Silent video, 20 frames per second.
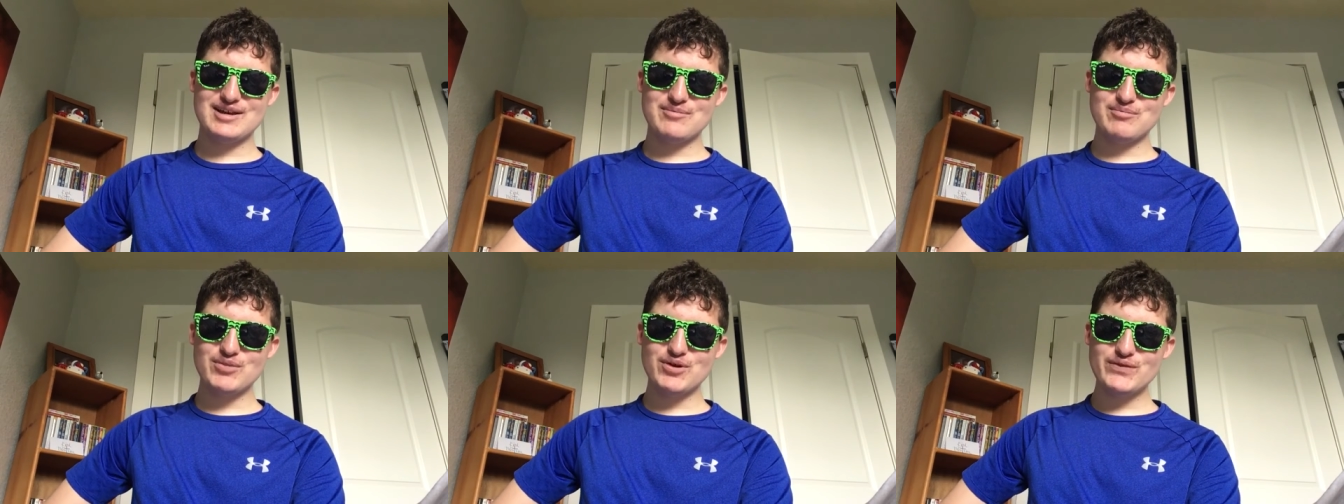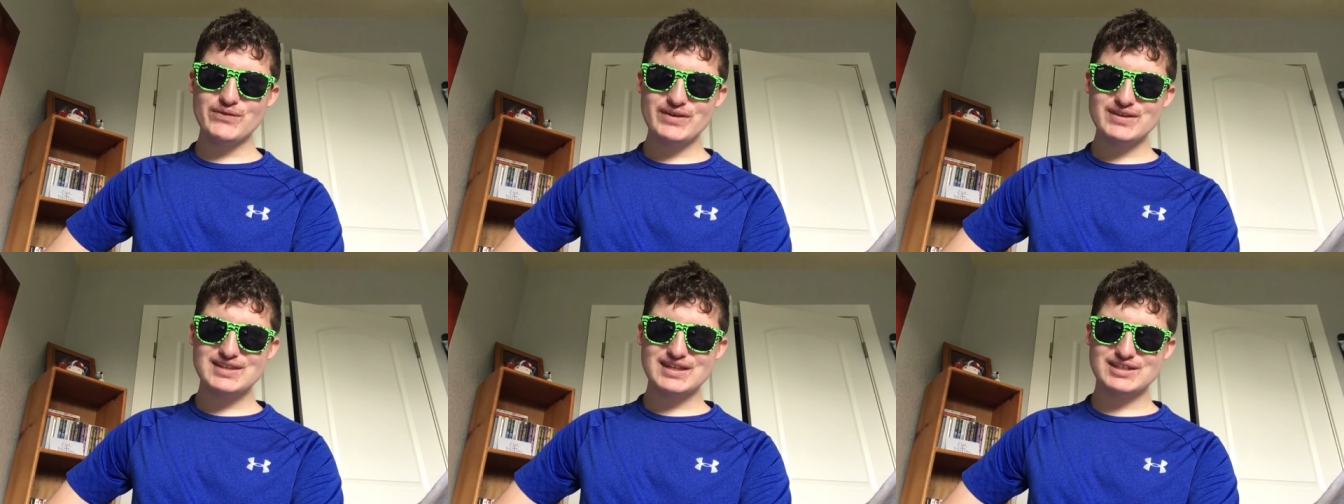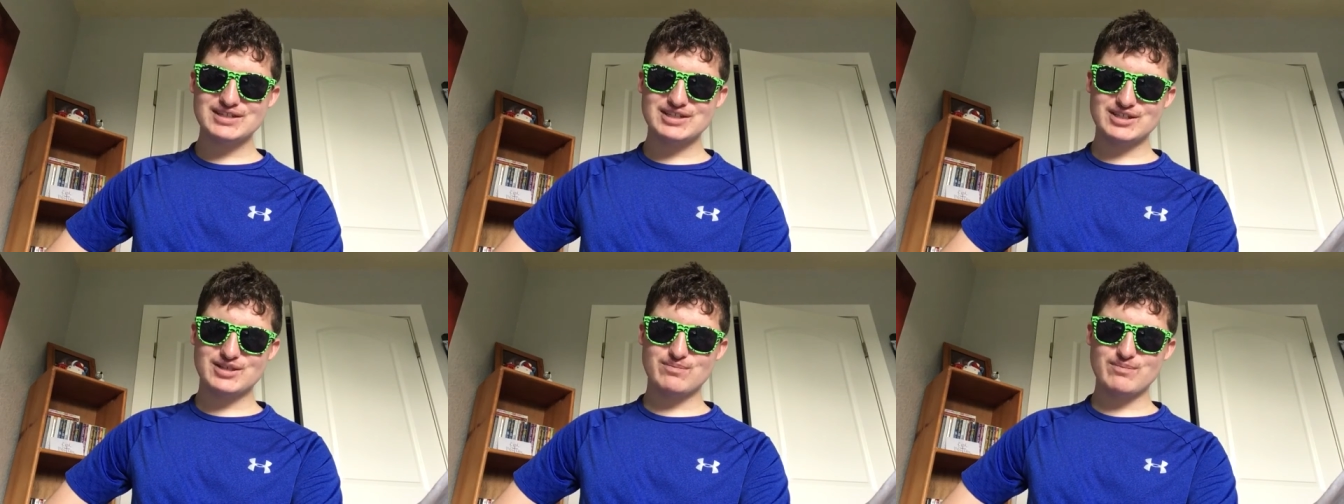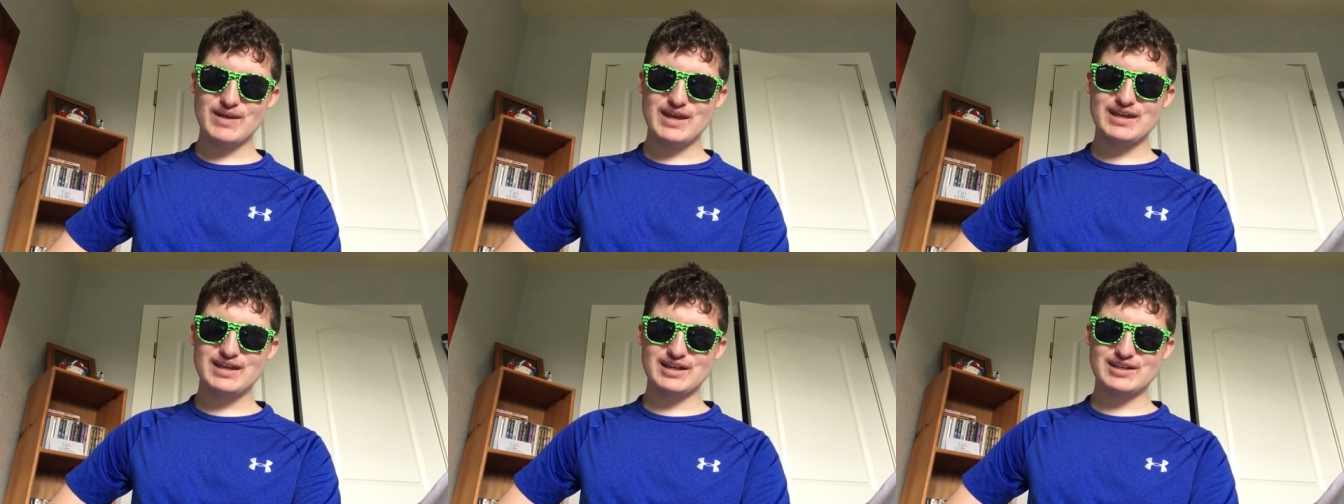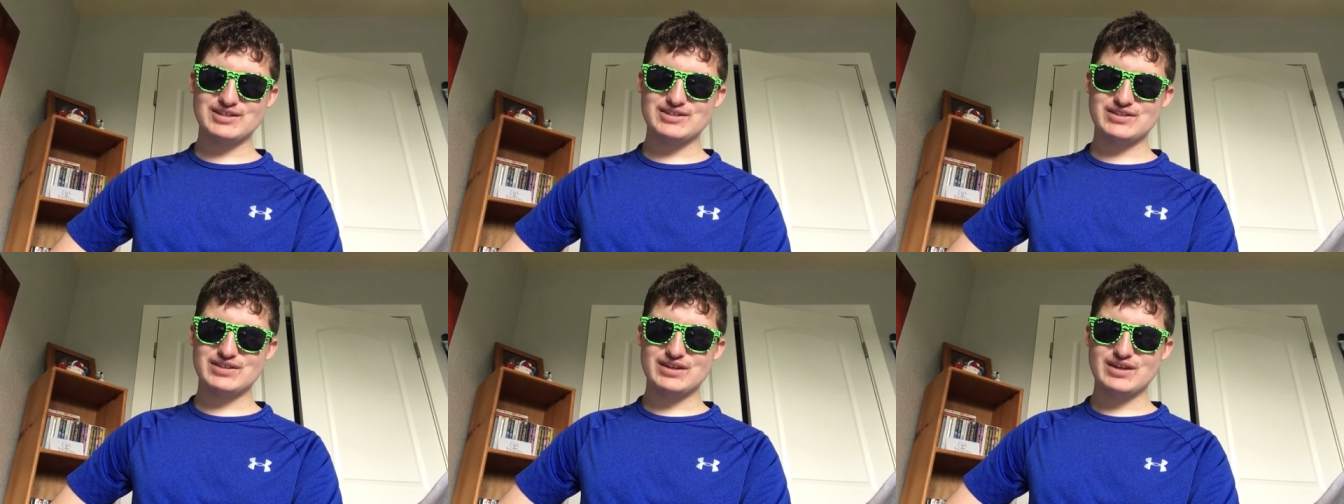Movies that just make
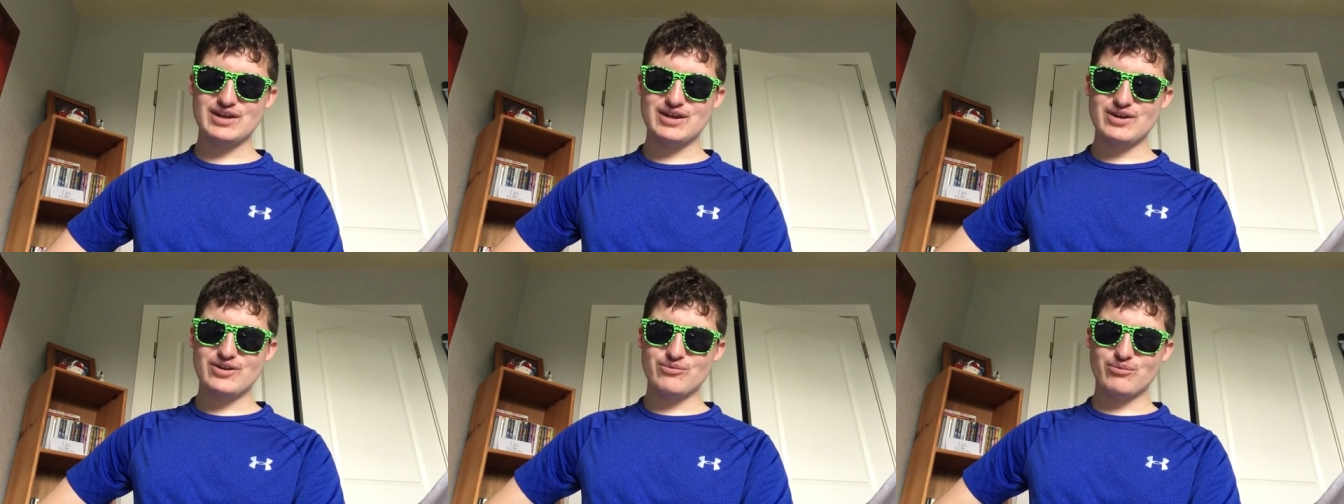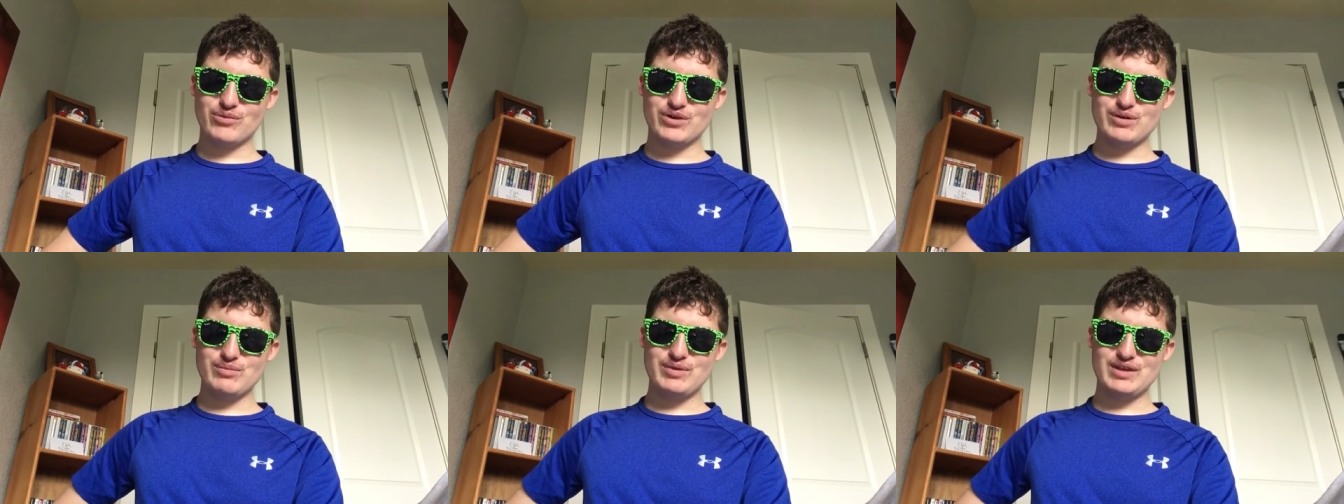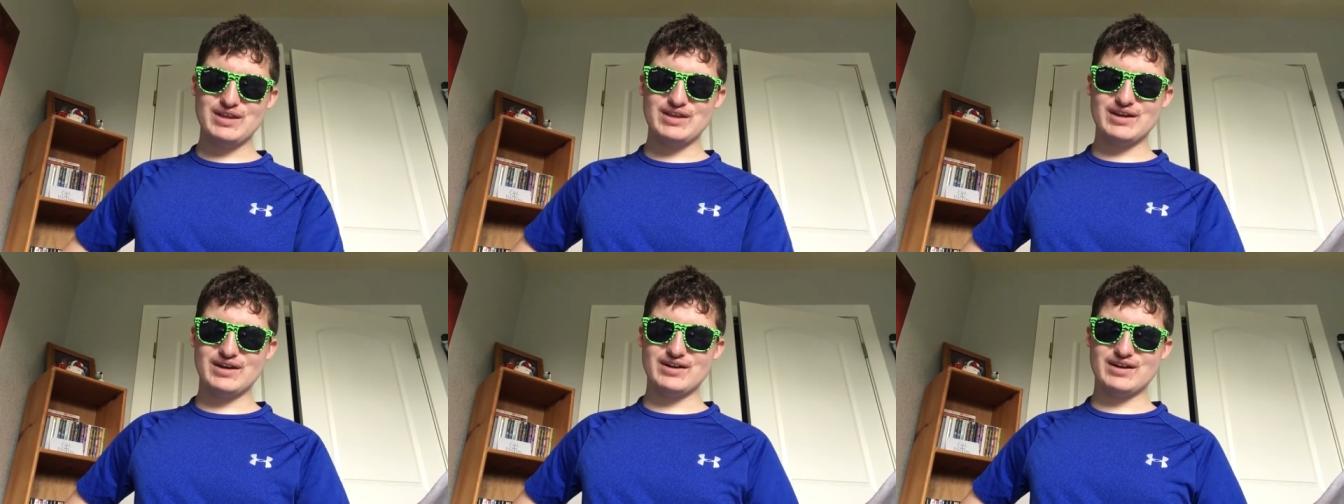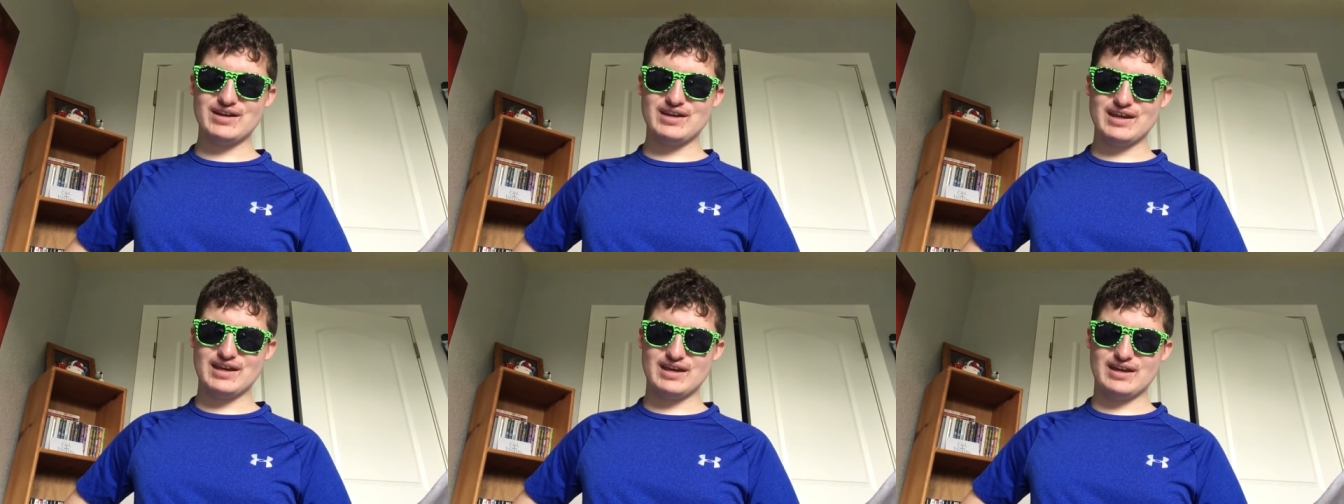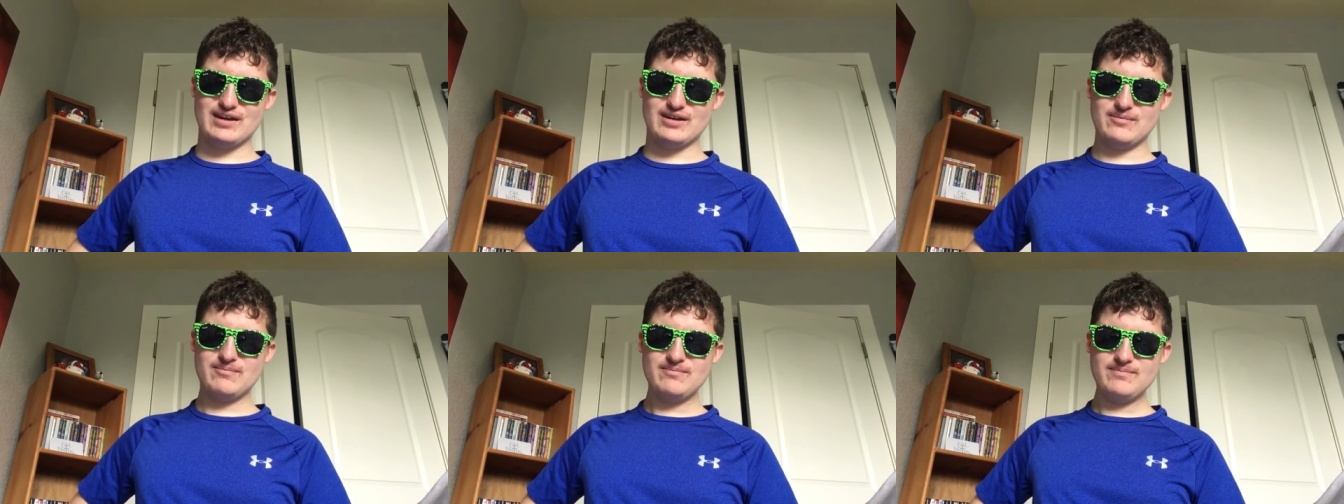us want to be young again.